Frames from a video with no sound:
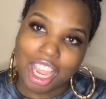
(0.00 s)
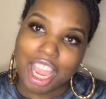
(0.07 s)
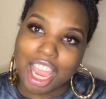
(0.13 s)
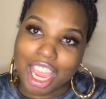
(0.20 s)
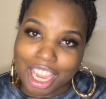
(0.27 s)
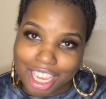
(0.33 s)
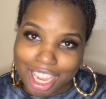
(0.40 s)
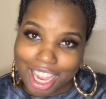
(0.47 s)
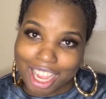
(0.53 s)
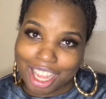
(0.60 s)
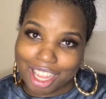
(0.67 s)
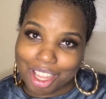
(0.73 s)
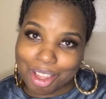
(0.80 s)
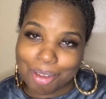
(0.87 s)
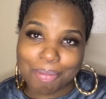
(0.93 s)
I say. And
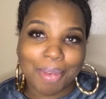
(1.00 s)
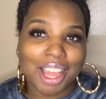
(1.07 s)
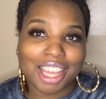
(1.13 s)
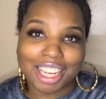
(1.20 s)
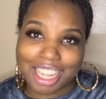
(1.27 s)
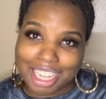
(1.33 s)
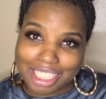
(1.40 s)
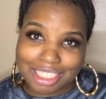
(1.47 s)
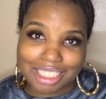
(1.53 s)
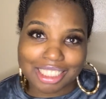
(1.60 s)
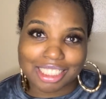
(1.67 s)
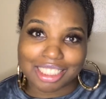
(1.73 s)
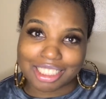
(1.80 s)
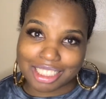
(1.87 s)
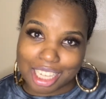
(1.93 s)
y'all, my glasses
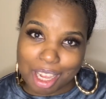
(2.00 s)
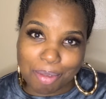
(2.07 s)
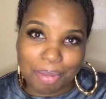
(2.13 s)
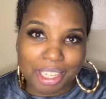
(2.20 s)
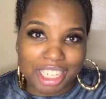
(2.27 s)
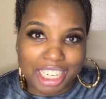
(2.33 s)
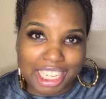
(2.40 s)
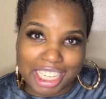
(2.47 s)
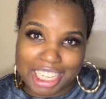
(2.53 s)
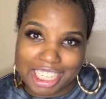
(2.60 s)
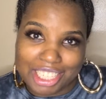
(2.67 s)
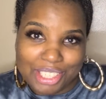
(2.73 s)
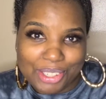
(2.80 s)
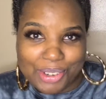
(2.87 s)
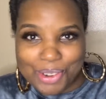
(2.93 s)
is coming in.
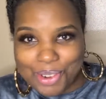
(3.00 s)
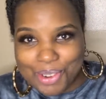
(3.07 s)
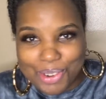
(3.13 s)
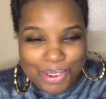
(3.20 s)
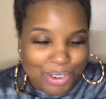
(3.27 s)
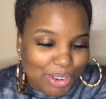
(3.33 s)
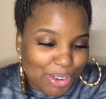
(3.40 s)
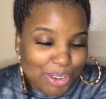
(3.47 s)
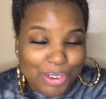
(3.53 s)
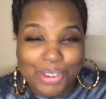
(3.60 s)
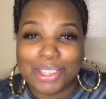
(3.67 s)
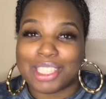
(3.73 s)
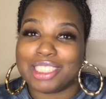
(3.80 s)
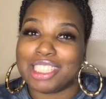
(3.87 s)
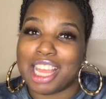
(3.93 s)
Ooh, ooh, ooh,
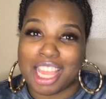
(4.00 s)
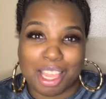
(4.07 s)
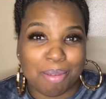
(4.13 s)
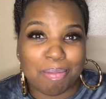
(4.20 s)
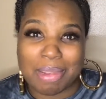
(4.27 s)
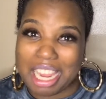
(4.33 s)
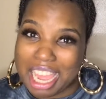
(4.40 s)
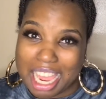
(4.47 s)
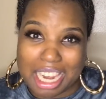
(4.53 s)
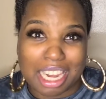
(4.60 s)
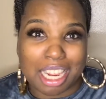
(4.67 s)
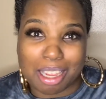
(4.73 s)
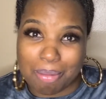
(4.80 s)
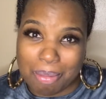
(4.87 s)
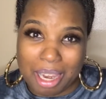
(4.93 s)
because I am blind
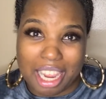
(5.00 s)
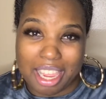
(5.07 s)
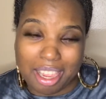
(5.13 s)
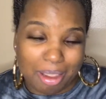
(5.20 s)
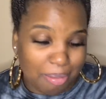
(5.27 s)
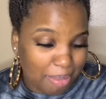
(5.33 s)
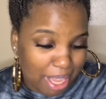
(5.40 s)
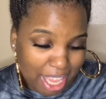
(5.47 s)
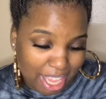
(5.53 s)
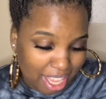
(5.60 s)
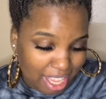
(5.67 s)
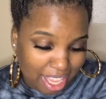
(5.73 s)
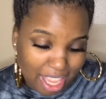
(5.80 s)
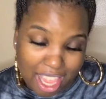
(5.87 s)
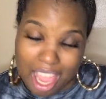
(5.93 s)
like a bat.
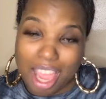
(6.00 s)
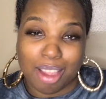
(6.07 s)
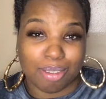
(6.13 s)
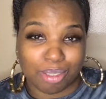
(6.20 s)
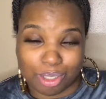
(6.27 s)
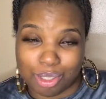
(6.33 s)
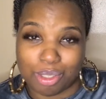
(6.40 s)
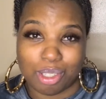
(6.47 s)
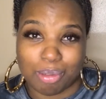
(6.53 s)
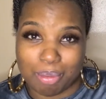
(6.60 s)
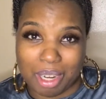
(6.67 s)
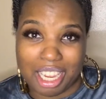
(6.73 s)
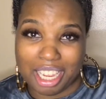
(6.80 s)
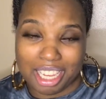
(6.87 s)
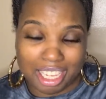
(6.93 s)
I'm truly
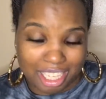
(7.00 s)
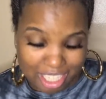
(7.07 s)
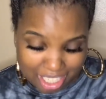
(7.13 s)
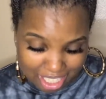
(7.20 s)
blind.